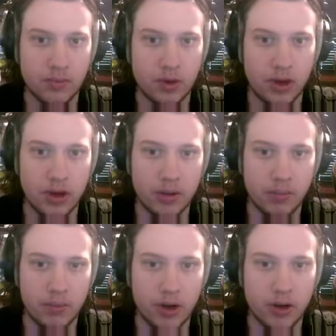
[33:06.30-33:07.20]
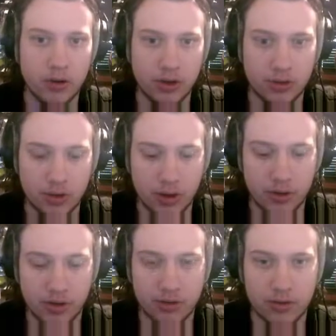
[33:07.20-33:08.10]
I do need to name
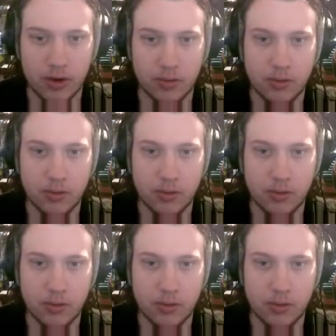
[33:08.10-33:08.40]
this, right?